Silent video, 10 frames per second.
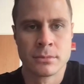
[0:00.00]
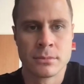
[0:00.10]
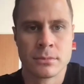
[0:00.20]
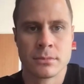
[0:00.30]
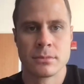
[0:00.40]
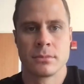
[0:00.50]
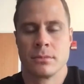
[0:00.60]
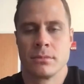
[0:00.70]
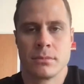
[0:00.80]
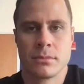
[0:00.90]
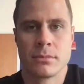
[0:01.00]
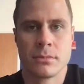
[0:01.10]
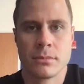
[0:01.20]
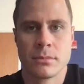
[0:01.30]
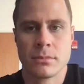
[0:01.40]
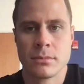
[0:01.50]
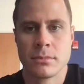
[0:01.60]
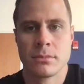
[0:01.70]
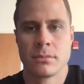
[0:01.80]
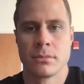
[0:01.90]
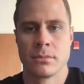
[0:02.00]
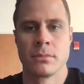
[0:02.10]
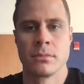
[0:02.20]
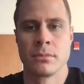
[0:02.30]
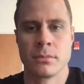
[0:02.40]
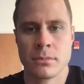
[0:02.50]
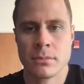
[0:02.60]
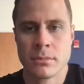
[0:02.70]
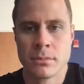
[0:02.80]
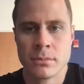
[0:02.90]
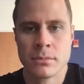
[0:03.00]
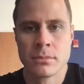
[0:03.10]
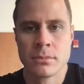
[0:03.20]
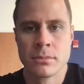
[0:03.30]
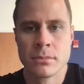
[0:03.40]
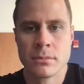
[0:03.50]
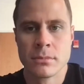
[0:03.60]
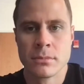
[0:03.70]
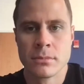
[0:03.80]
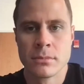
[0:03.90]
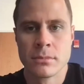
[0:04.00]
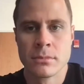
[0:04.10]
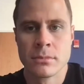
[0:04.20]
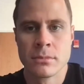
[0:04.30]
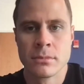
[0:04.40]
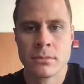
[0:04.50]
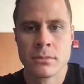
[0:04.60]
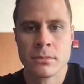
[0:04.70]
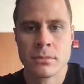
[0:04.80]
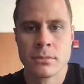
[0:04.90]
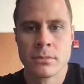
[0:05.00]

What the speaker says: (not speaking)